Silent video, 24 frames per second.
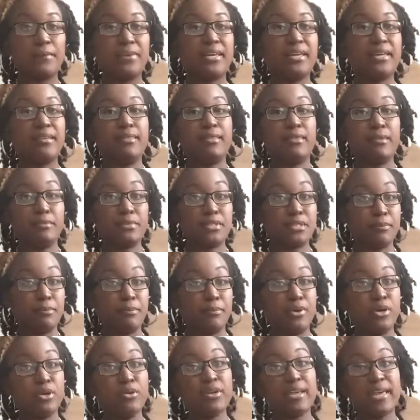getting them some
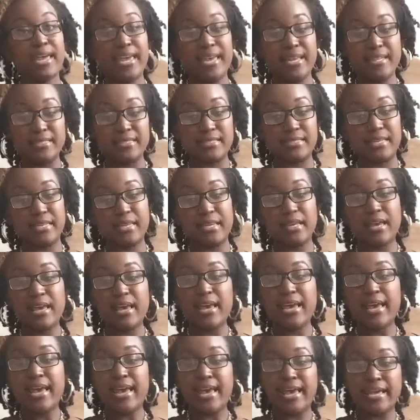bulk and zinc.
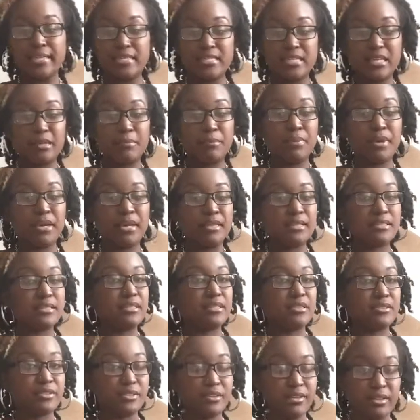18 months,
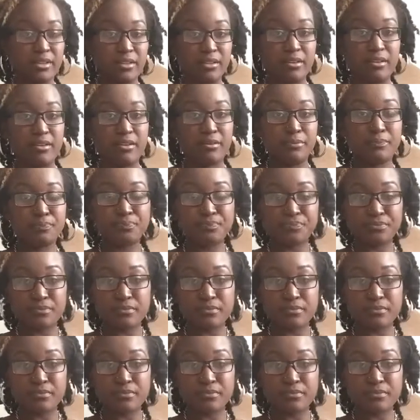there's another